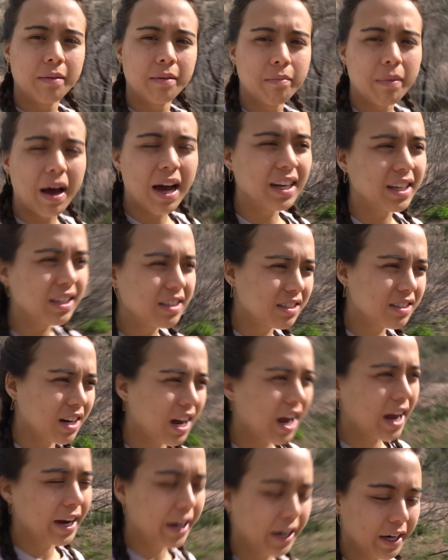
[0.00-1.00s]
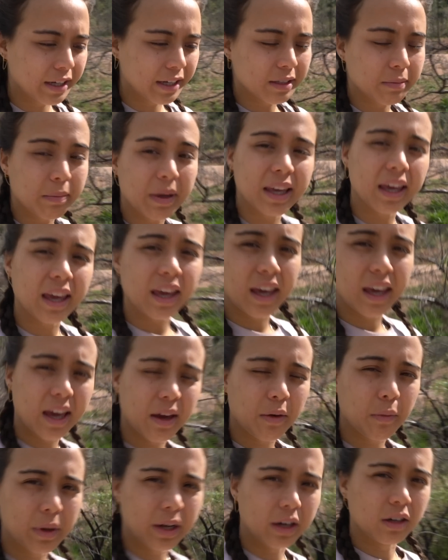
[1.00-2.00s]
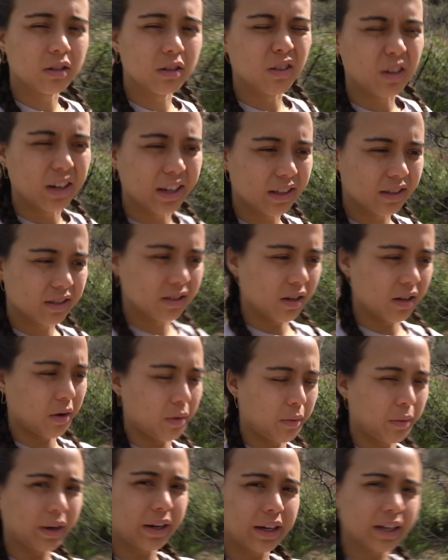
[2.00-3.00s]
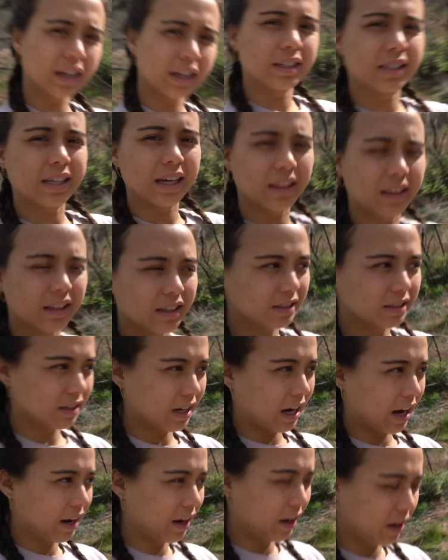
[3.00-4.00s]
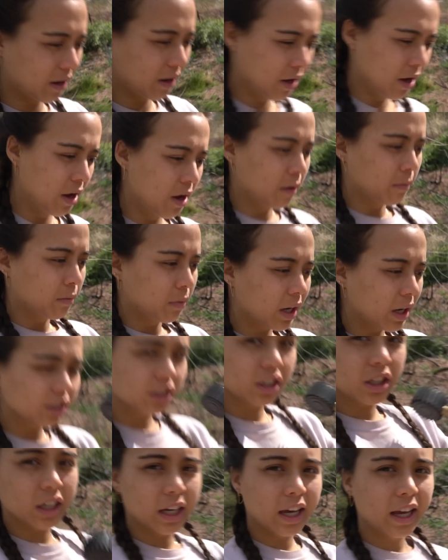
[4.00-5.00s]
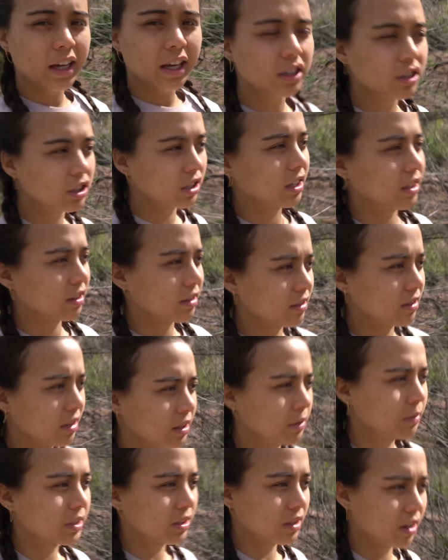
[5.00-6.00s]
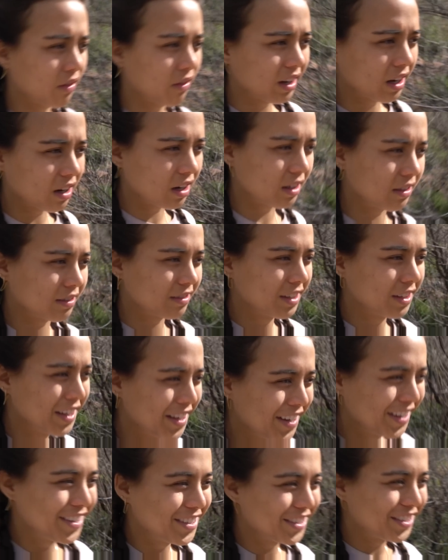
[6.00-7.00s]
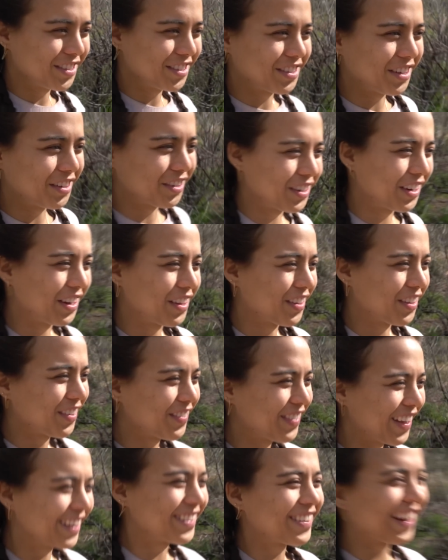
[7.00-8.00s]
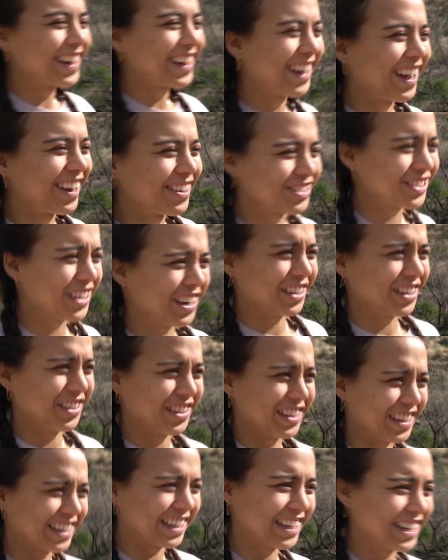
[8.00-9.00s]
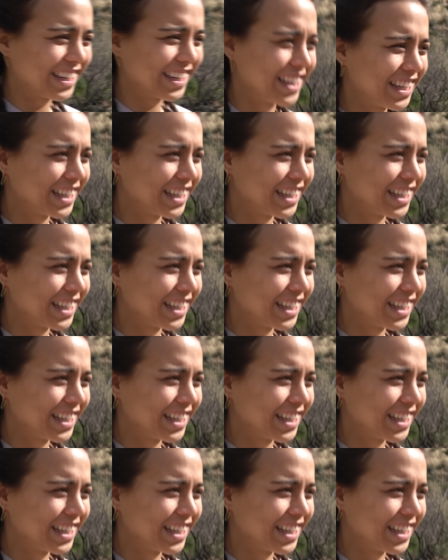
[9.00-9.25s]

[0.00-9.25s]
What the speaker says: Maddie's tire is making a weird noise, so we're gonna take this tire pressure gauge and see what's going on. She's underneath her van right now trying to look at it.